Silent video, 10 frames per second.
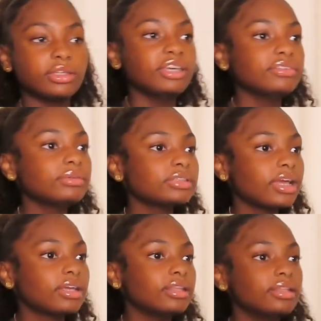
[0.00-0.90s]
if it was
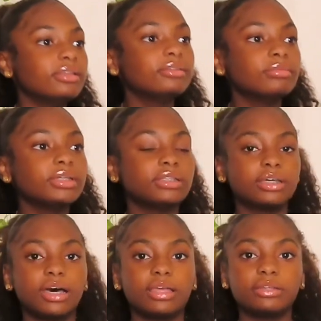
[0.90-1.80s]
like a little bit
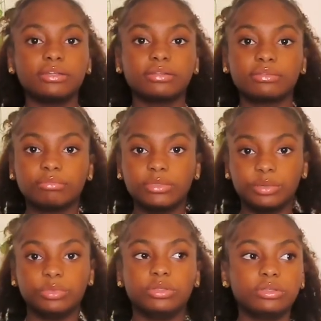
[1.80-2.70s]
tighter
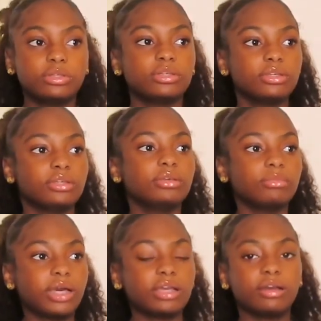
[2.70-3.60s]
maybe
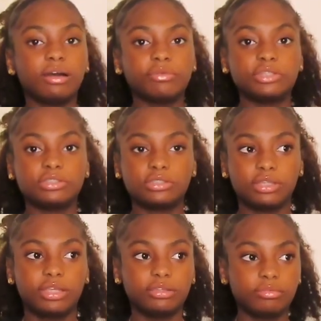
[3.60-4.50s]
but i could always just
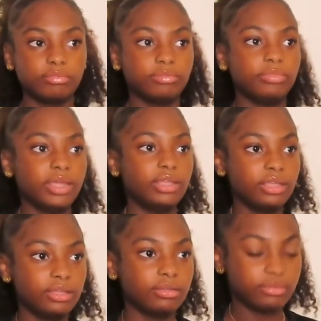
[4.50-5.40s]
like bend
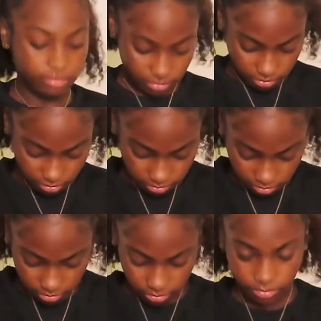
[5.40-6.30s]

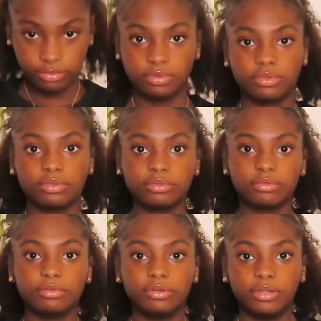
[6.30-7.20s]

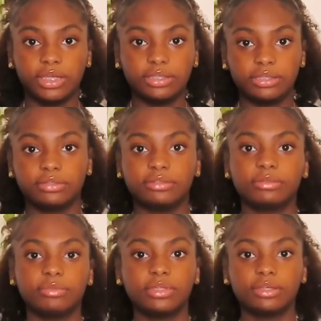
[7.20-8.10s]
it or go like this or
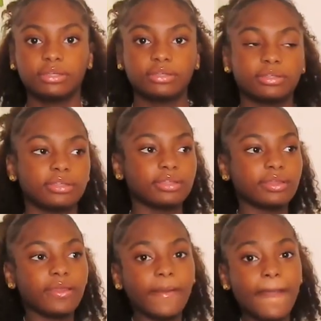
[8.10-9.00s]
something
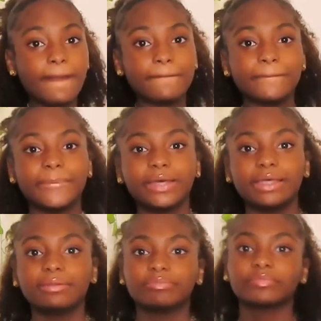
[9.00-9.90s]

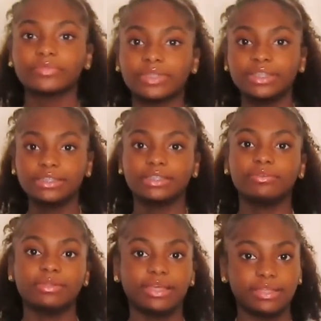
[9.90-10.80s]
but it's
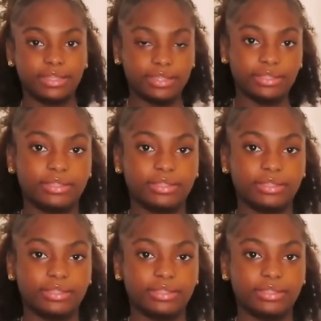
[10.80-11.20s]
cute like this